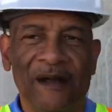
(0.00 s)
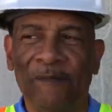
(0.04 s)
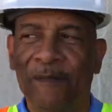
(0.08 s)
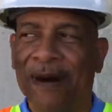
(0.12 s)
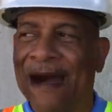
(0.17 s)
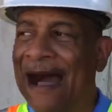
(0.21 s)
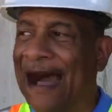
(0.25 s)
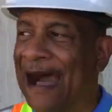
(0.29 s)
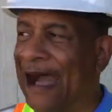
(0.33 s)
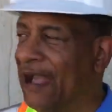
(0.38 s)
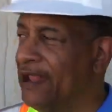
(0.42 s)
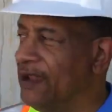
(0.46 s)

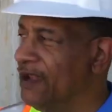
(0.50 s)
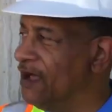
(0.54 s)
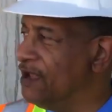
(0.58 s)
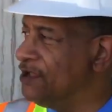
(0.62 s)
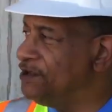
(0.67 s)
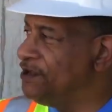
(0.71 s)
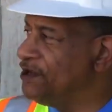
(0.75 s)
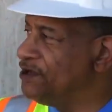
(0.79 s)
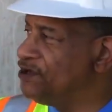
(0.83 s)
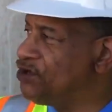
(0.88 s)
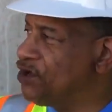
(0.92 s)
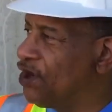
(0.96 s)
Behind
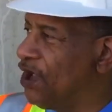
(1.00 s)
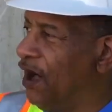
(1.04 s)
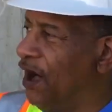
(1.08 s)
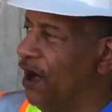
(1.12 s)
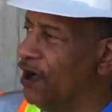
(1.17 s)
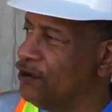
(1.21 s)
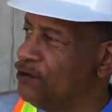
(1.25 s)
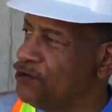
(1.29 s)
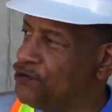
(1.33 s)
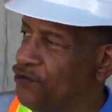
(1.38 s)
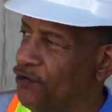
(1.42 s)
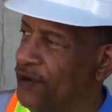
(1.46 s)
us is
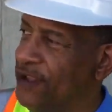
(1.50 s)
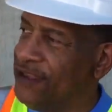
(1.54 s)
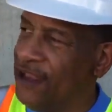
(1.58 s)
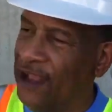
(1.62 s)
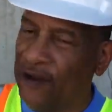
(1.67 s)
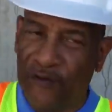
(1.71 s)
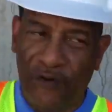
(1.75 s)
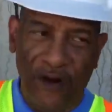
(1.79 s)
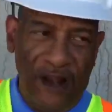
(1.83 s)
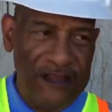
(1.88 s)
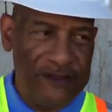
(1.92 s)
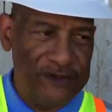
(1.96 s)
Chicago Street
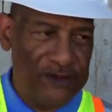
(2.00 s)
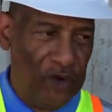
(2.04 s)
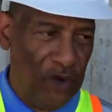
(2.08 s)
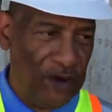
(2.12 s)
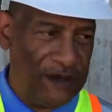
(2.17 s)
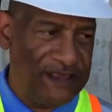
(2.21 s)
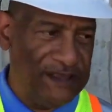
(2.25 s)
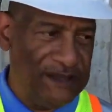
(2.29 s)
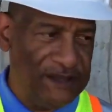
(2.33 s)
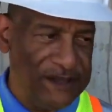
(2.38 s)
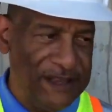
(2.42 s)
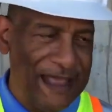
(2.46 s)
that runs
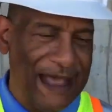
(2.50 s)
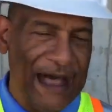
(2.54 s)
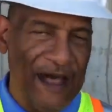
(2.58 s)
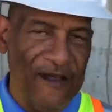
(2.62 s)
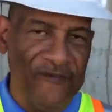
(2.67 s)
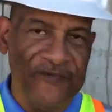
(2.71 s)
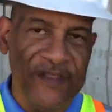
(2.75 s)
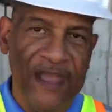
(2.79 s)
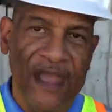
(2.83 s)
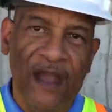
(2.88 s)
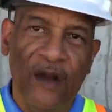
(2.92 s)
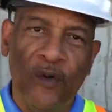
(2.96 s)
north and
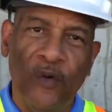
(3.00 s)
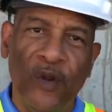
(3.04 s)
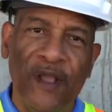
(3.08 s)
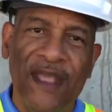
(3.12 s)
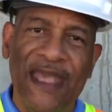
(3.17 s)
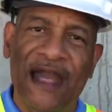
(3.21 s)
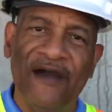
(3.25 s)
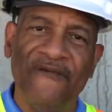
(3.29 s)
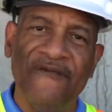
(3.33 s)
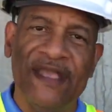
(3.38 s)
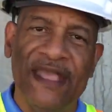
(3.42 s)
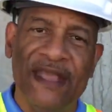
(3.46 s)
south
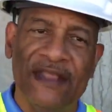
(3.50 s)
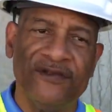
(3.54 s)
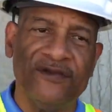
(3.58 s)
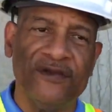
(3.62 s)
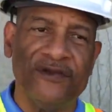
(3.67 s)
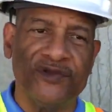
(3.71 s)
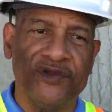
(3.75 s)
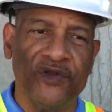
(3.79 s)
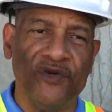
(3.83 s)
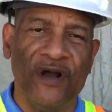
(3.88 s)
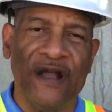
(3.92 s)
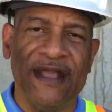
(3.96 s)
we have
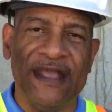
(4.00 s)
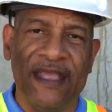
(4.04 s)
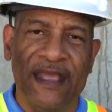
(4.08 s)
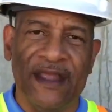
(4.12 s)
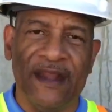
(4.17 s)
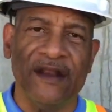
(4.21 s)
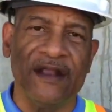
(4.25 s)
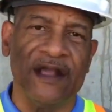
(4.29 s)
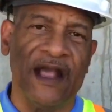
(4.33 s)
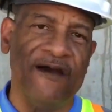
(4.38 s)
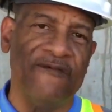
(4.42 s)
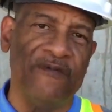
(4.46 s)
entered to an
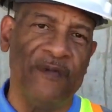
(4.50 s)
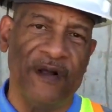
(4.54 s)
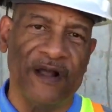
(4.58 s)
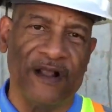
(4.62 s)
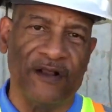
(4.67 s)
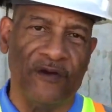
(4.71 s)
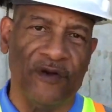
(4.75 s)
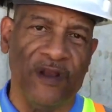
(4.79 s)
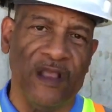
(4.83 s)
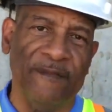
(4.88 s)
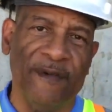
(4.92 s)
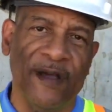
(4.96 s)

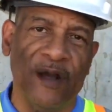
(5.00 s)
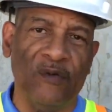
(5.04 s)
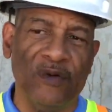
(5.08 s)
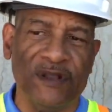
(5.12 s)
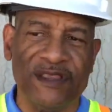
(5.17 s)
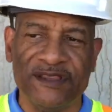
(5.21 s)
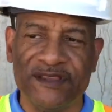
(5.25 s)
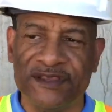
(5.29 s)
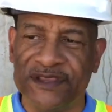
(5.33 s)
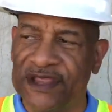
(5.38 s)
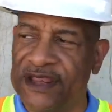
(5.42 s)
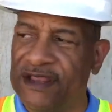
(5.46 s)
intergovernmental agreement
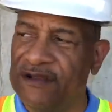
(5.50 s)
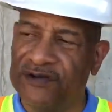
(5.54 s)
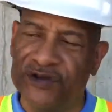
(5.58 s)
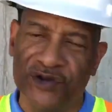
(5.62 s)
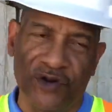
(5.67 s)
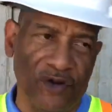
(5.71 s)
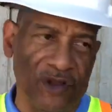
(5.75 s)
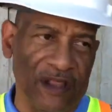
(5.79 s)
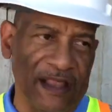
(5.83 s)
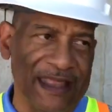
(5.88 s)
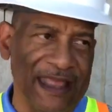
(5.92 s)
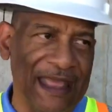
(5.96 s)
with the city of
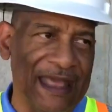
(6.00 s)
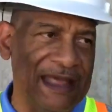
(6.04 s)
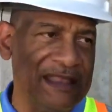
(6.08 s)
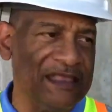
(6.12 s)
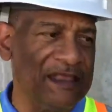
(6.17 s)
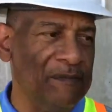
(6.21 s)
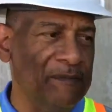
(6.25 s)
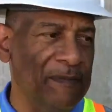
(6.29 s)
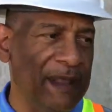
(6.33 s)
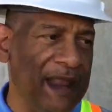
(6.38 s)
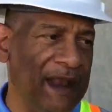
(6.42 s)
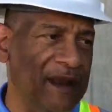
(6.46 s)

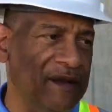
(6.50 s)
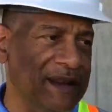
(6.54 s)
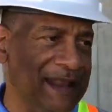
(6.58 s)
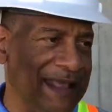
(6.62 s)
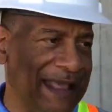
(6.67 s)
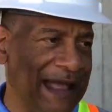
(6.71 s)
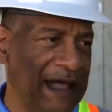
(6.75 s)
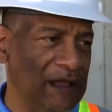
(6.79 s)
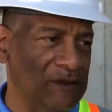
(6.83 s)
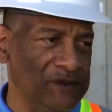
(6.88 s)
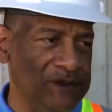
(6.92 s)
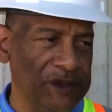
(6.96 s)
Joliet, the mayor and the
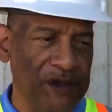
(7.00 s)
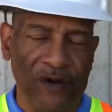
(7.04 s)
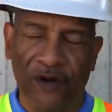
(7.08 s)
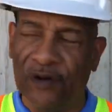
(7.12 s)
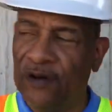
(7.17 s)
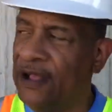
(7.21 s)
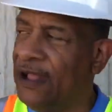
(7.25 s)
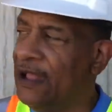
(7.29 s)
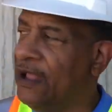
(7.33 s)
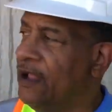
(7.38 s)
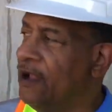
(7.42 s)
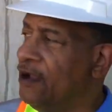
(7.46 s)

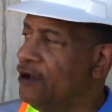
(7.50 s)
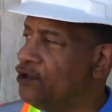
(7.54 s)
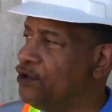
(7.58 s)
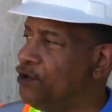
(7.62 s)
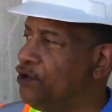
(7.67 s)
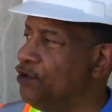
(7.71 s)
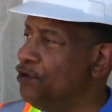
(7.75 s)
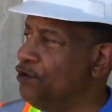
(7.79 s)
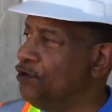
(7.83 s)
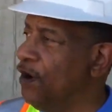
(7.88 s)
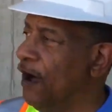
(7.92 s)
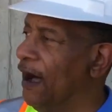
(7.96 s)
council,
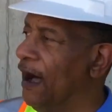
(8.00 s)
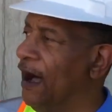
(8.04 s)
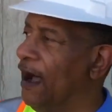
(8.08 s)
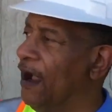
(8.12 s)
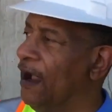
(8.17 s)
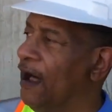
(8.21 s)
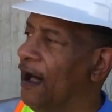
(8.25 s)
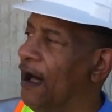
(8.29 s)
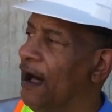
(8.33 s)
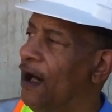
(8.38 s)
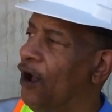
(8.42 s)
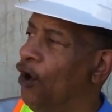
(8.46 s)
to
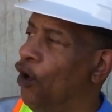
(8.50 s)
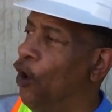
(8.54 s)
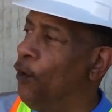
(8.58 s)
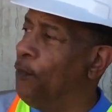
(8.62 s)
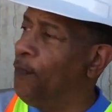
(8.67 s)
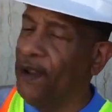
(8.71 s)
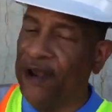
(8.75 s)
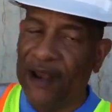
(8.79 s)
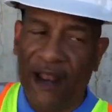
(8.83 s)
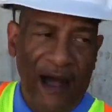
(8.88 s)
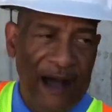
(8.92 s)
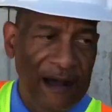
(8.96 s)
uh, uh,
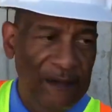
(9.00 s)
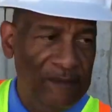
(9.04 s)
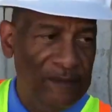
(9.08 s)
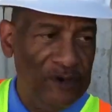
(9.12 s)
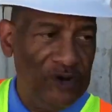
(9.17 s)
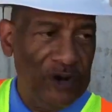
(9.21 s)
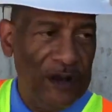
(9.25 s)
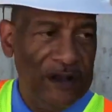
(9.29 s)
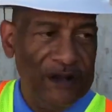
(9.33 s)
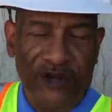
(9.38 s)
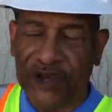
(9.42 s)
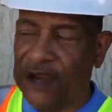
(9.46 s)
open up
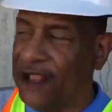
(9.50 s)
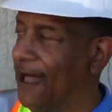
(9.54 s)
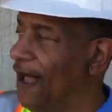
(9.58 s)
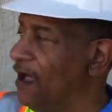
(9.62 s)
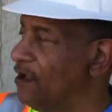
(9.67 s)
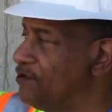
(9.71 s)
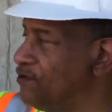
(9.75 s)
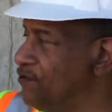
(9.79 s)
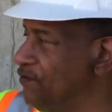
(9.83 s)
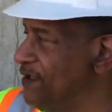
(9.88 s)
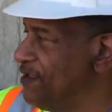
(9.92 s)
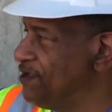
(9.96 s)

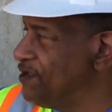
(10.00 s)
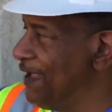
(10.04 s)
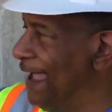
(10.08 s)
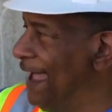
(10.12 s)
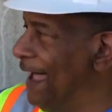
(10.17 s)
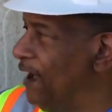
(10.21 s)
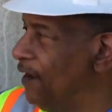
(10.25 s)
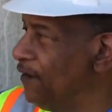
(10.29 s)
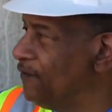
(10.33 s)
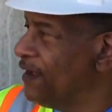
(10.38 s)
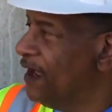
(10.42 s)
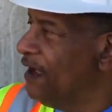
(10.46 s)
Chicago Street
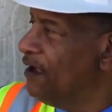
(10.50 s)
South.